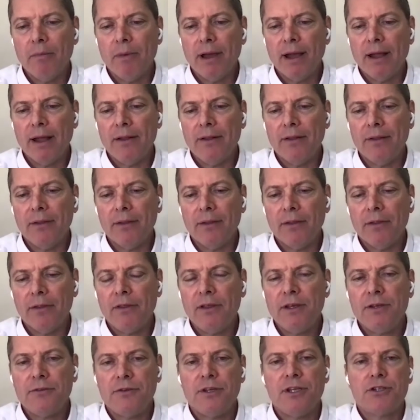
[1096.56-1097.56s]
And
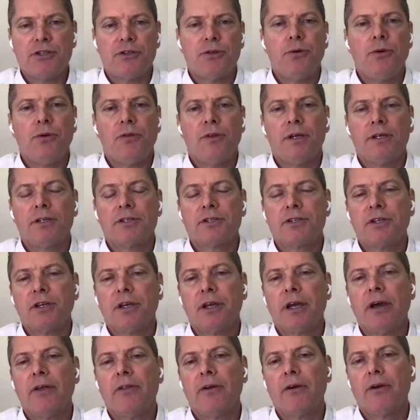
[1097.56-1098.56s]
these two things
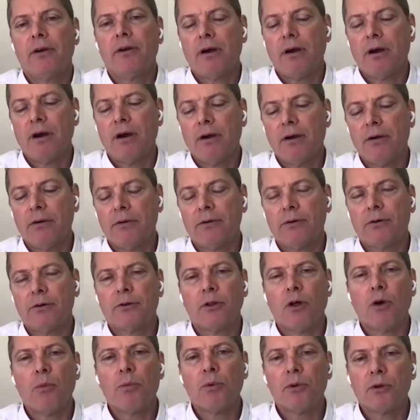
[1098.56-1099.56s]
together are
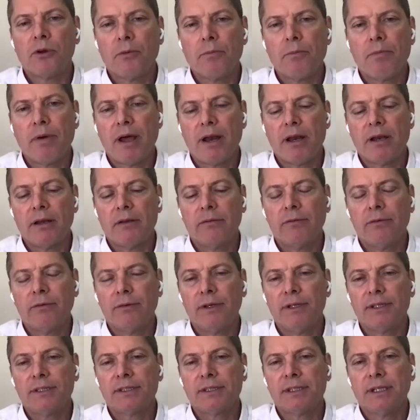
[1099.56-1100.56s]
global
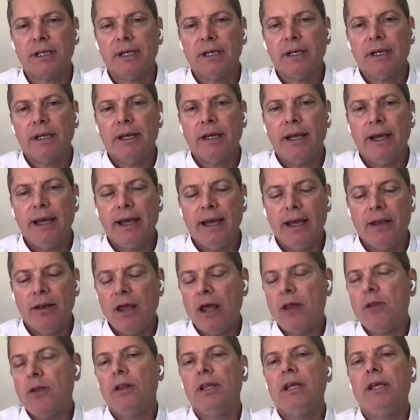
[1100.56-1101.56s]
competitiveness
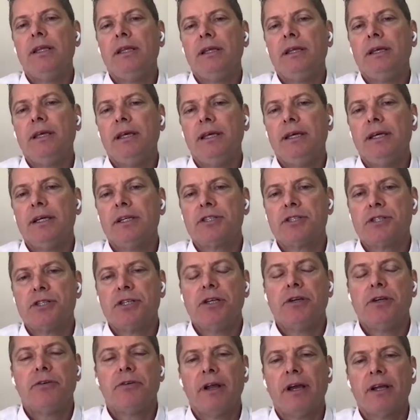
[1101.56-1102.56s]
and leading
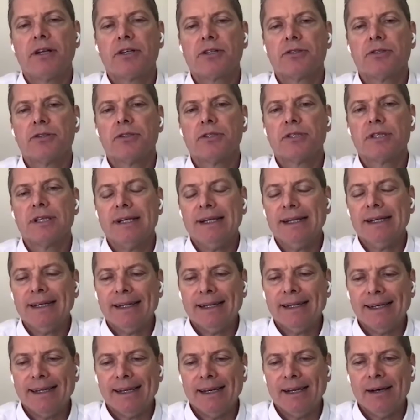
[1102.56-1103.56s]
ESG credentials
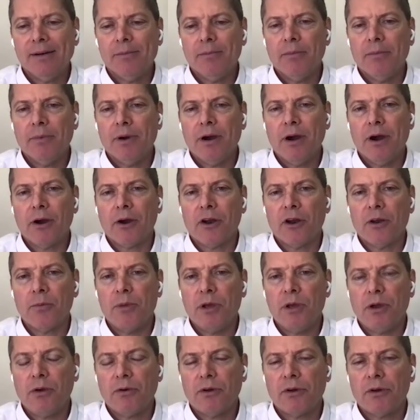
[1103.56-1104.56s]
are going to
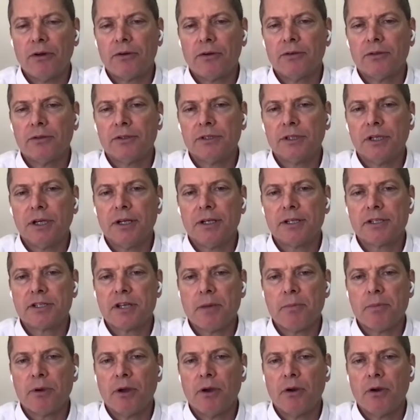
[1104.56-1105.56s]
be critical to get us
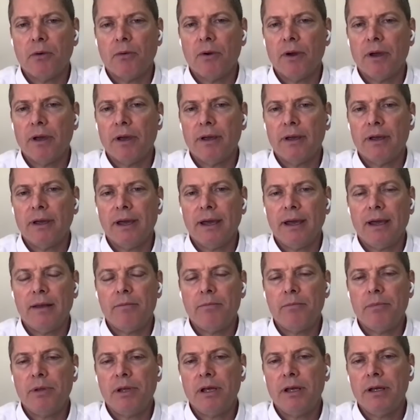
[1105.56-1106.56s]
up and going
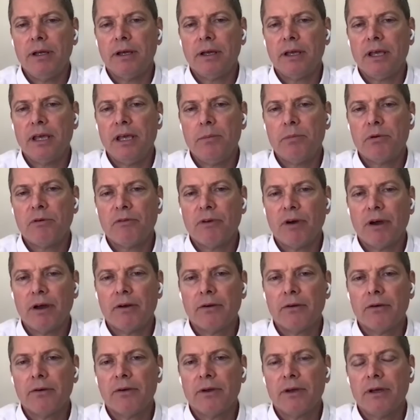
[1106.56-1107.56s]
and being a key
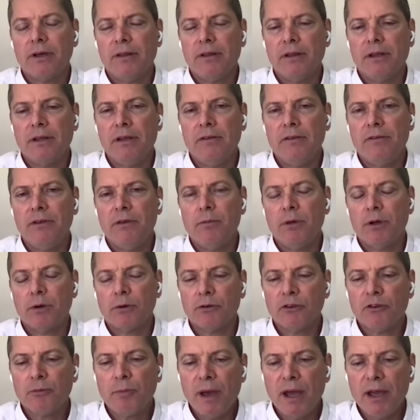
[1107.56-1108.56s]
provider in the EV
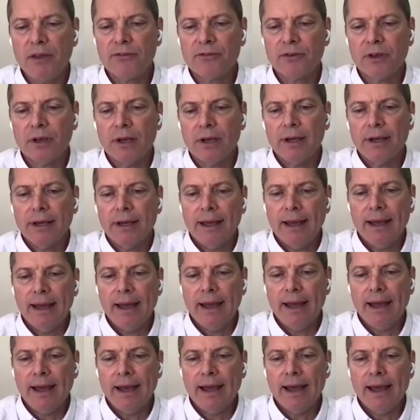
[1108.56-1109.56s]
mineral space.
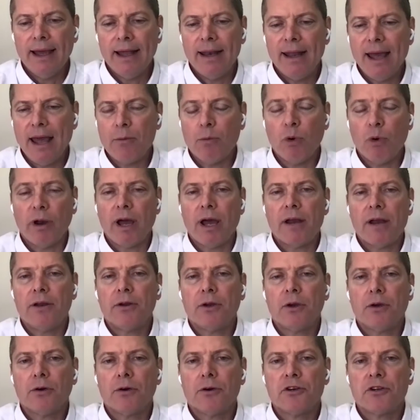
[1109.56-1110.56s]
And what I'd
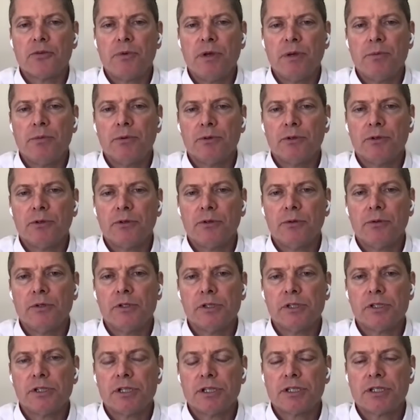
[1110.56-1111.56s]
encourage people to do
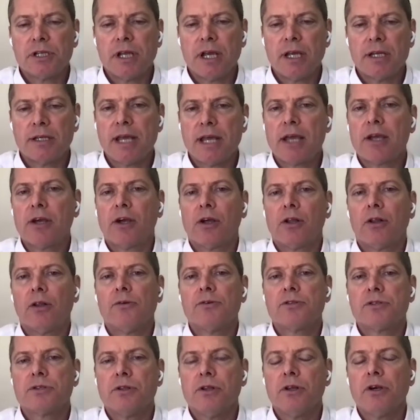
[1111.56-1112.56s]
is just take a
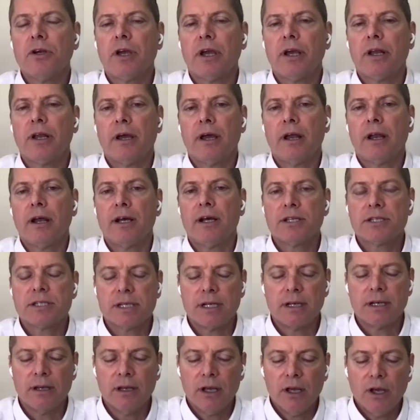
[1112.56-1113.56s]
close look at
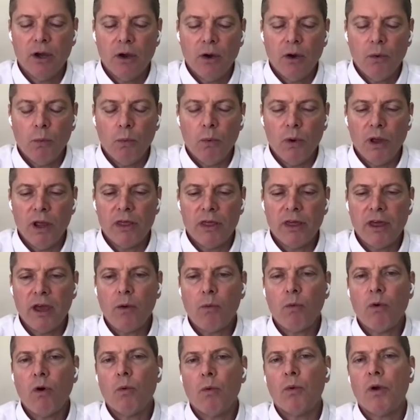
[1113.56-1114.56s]
us. And we
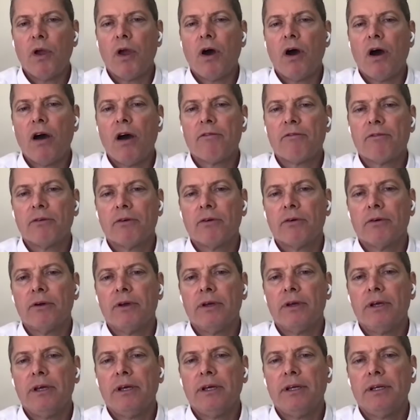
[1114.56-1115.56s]
think what we
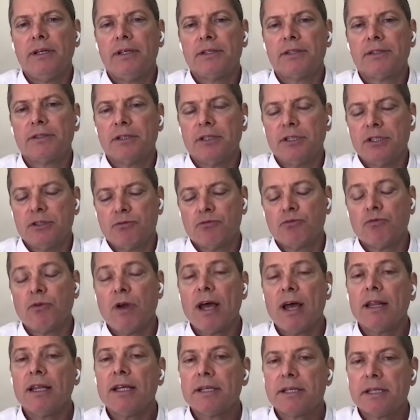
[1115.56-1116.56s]
offer is
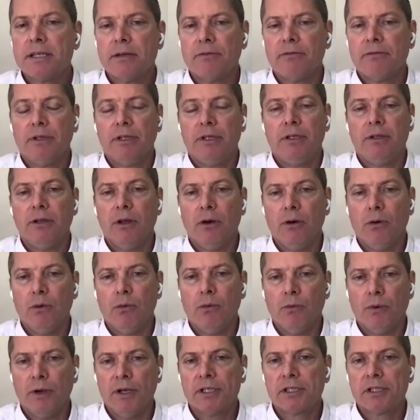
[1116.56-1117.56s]
relatively
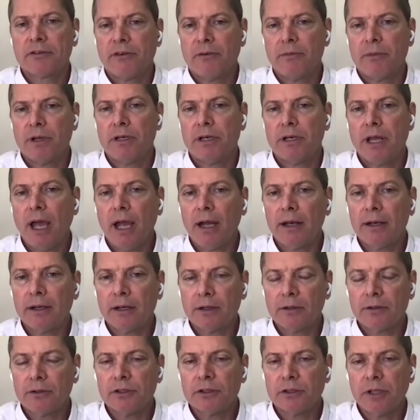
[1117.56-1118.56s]
low risk from a
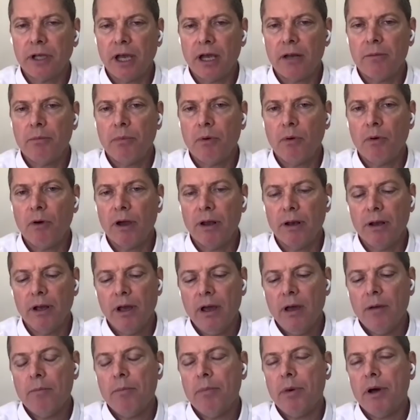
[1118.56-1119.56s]
technical standpoint,
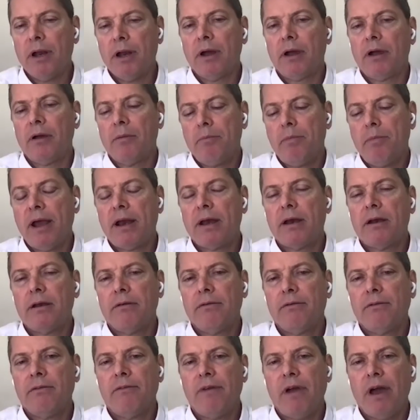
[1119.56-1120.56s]
but a
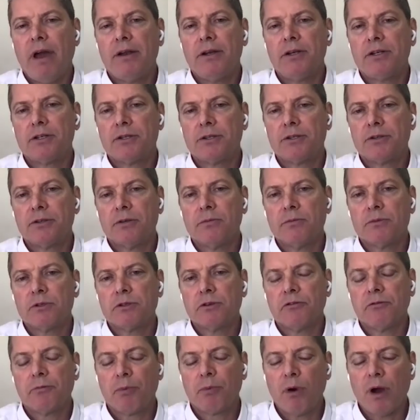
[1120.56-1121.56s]
competitive advantage in terms
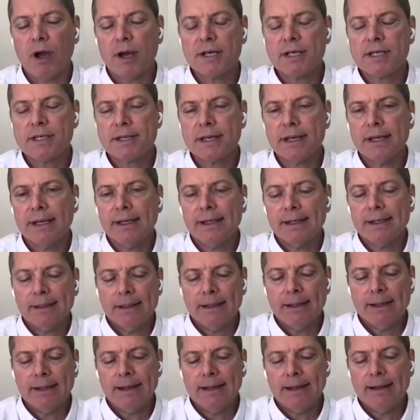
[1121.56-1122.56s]
of price.
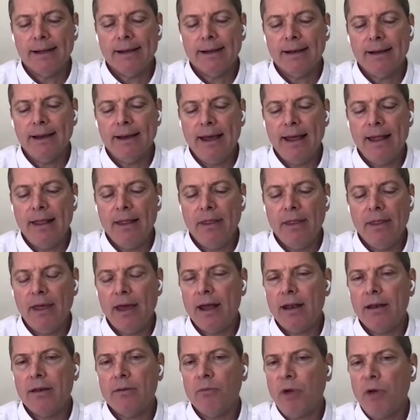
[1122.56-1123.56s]
And
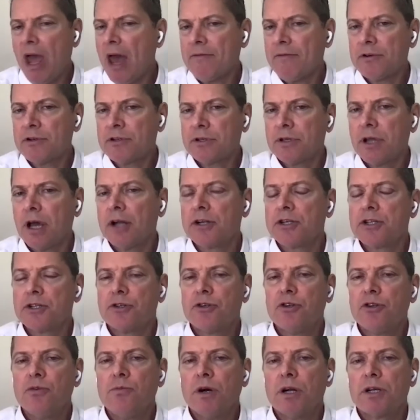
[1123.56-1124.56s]
then we haven't
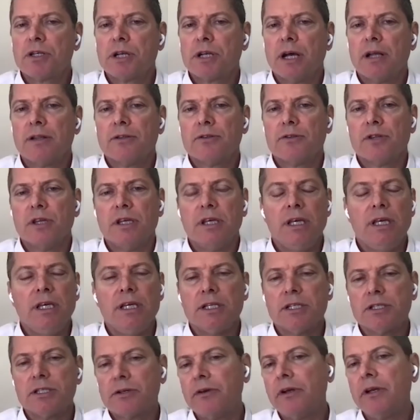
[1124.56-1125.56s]
touched too much on the
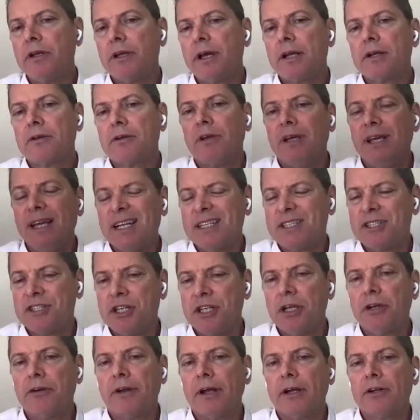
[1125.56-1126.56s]

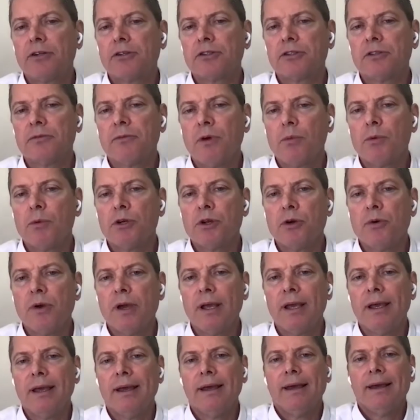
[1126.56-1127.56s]
ESG credentials of what we're
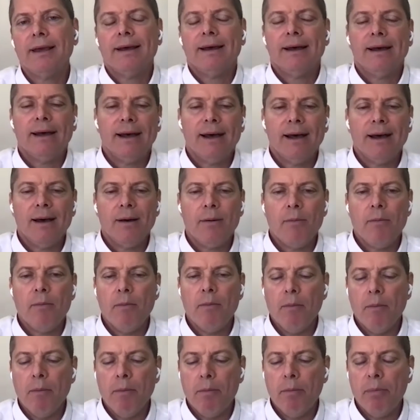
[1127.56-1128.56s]
doing.
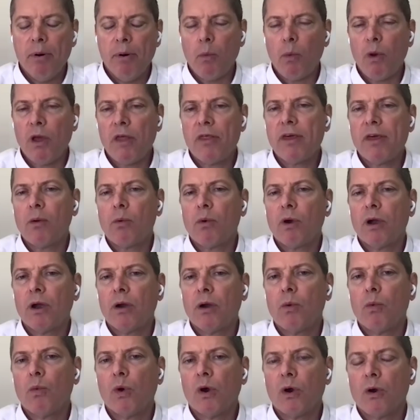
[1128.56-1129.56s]
But we think
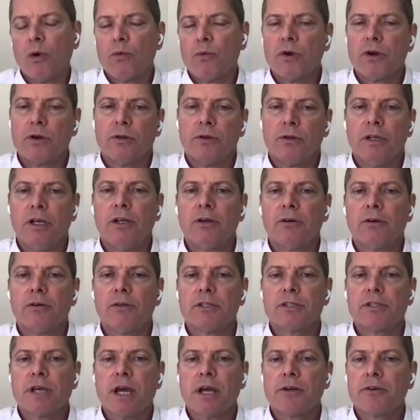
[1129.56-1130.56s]
we're a real leader in
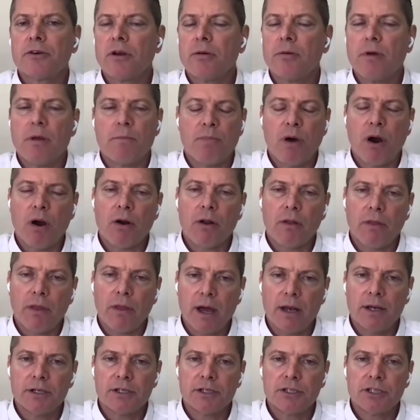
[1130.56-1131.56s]
the sector, and part of
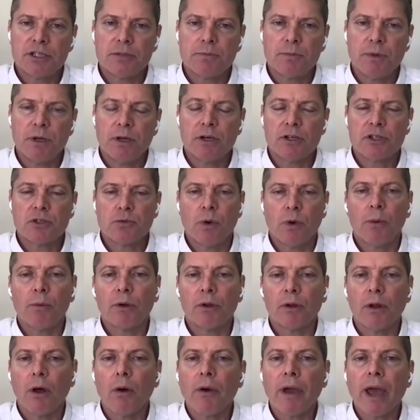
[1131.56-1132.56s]
that is just because where
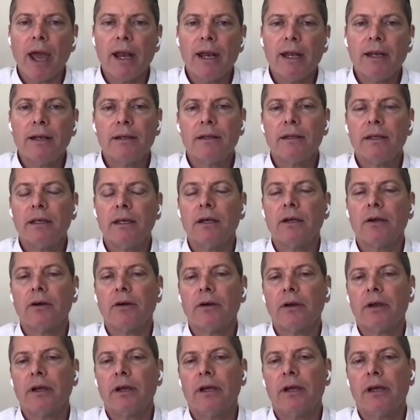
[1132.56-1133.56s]
we're located
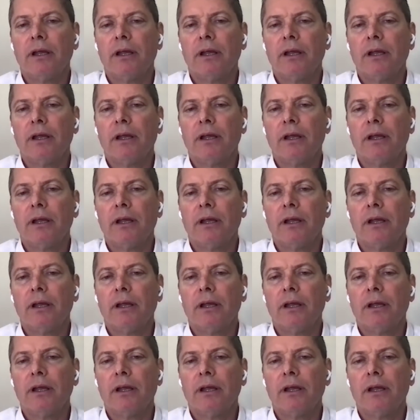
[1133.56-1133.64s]
here